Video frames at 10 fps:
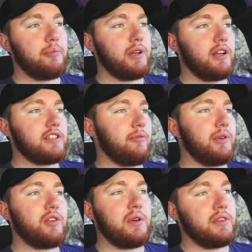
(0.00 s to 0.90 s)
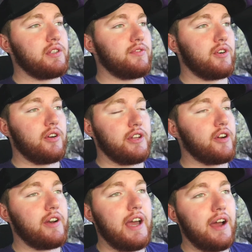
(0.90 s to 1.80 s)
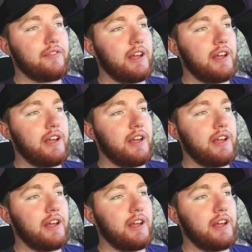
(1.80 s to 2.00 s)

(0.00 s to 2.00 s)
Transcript: because I've been doing this for a year and a half